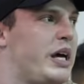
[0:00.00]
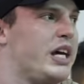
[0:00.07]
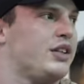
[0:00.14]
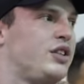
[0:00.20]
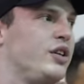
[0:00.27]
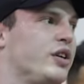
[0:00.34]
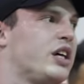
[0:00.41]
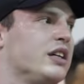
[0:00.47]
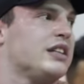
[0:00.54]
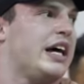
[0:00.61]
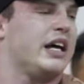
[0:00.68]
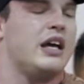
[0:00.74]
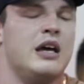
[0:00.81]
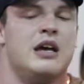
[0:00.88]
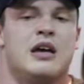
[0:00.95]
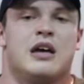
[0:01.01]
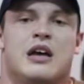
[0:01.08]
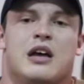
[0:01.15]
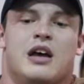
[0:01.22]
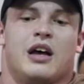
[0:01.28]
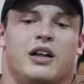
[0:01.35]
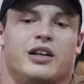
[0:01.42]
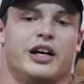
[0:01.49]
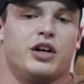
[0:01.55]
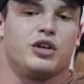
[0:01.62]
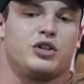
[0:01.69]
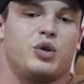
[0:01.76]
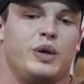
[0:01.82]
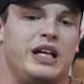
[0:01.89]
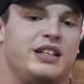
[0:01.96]
big, too, because right.
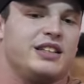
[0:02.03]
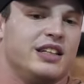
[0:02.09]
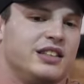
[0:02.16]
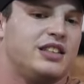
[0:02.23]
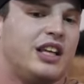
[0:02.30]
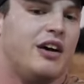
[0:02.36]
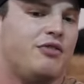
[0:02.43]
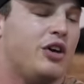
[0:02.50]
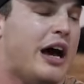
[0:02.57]
little tweaks and stuff,